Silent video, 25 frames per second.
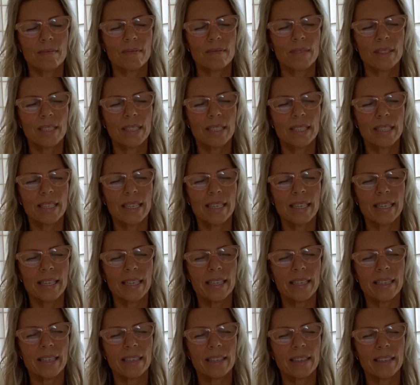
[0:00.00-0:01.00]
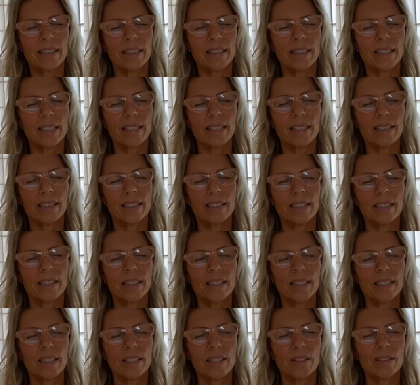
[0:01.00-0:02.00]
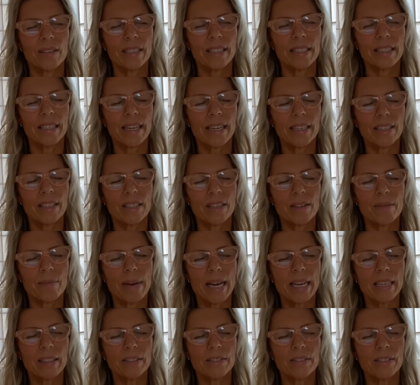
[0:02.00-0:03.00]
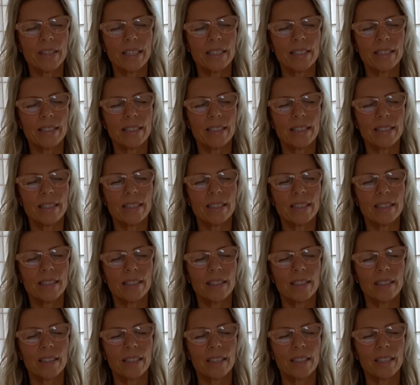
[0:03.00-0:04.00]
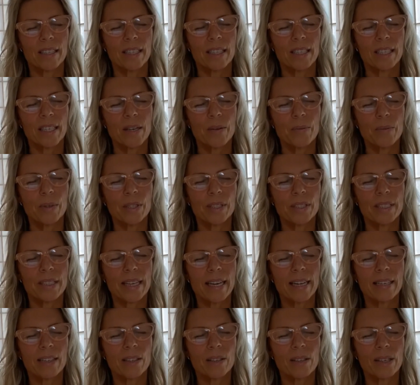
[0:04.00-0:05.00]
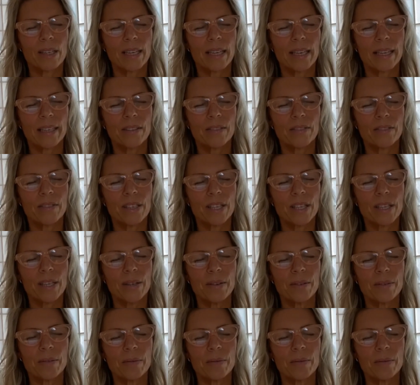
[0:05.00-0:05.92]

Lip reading: See your intention manifested, and what does that look like for you?